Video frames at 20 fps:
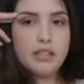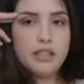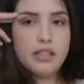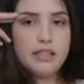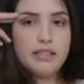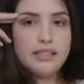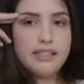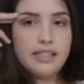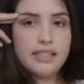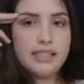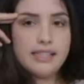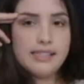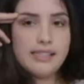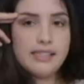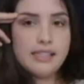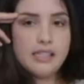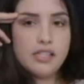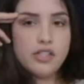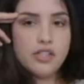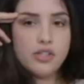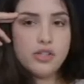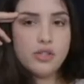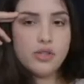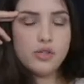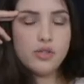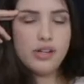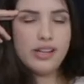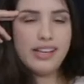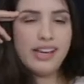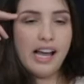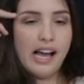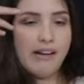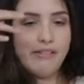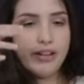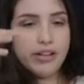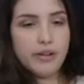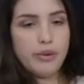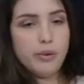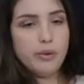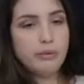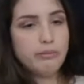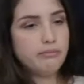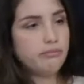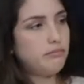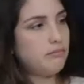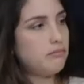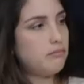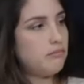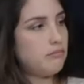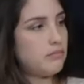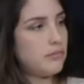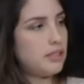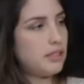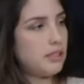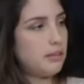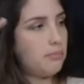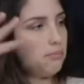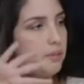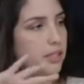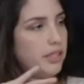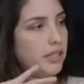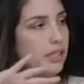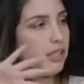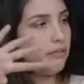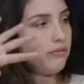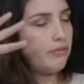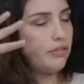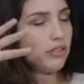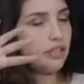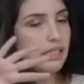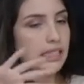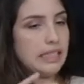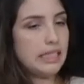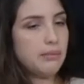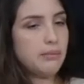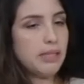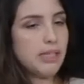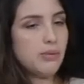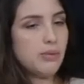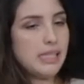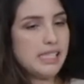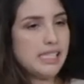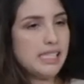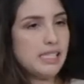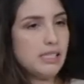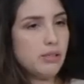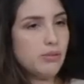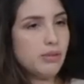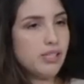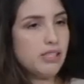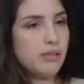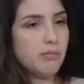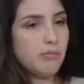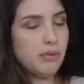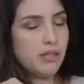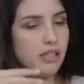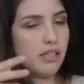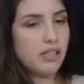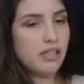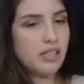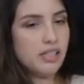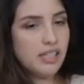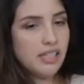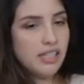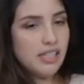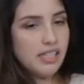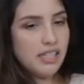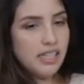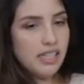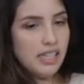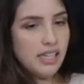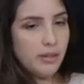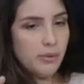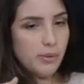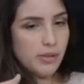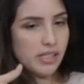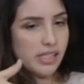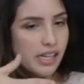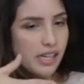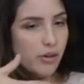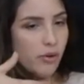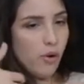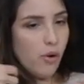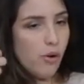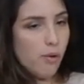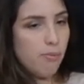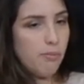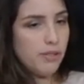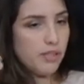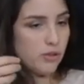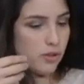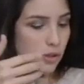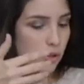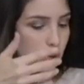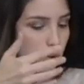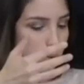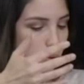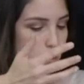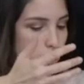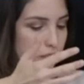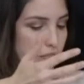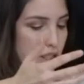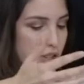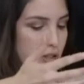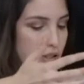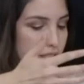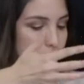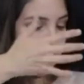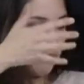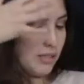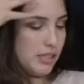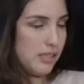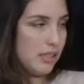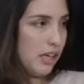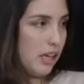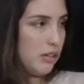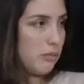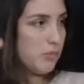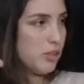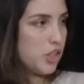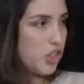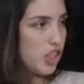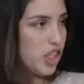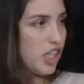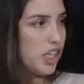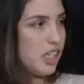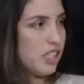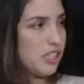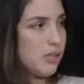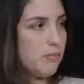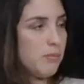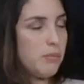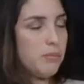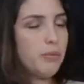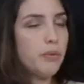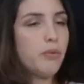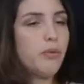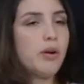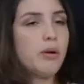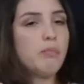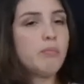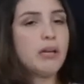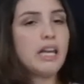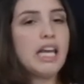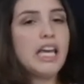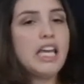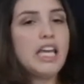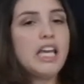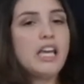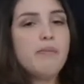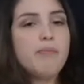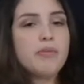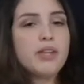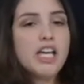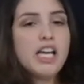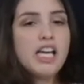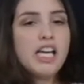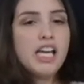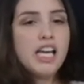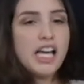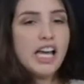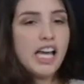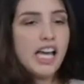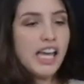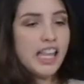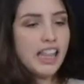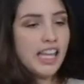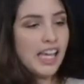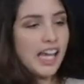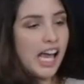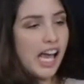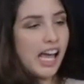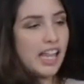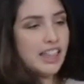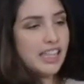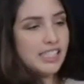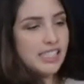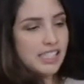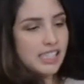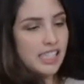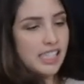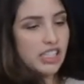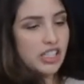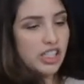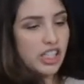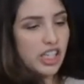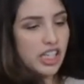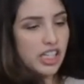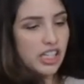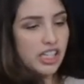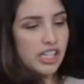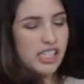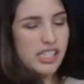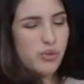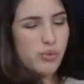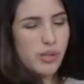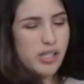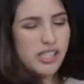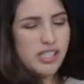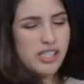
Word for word: the casinos usually have a room separate for the thing, but it was this was the bar and it was kind of open so you could see all the slot machines yeah. and people were playing that happens a lot and they had the stage here it was